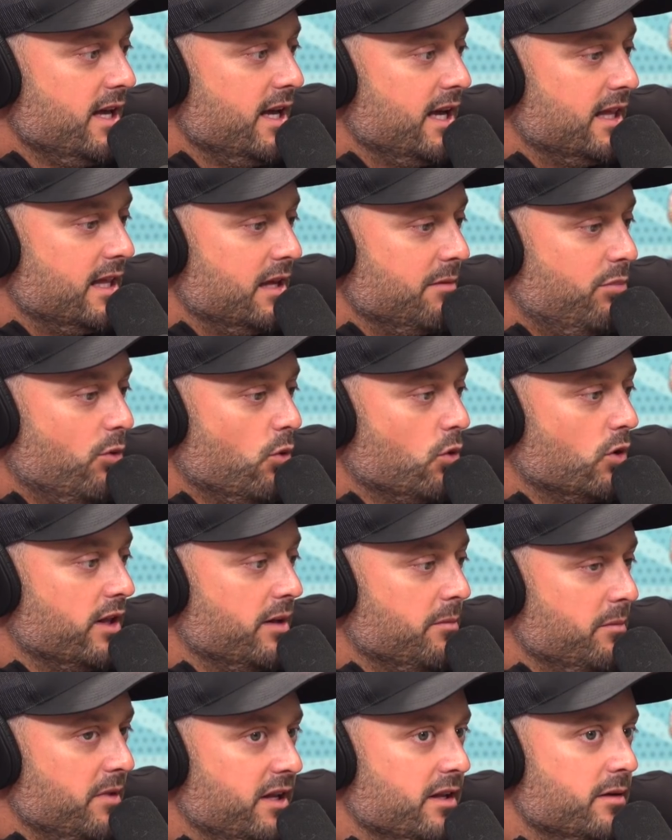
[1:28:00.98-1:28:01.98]
and they poured
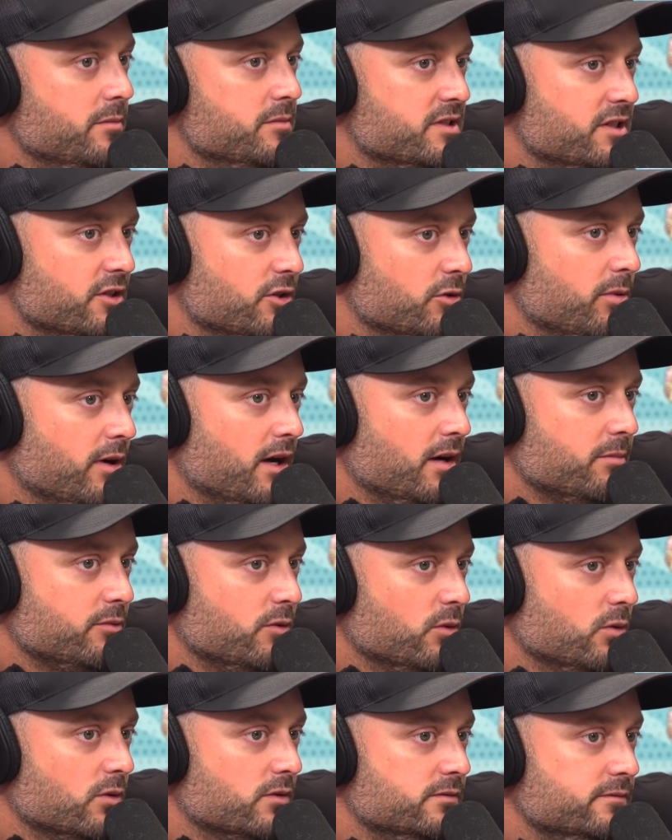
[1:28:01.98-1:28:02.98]
M&Ms in their
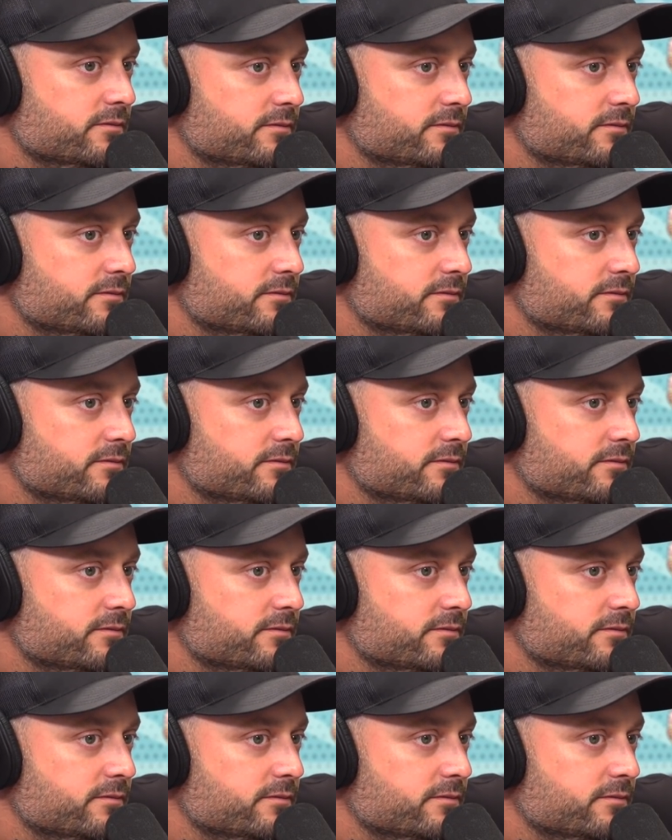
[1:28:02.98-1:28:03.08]
popcorn,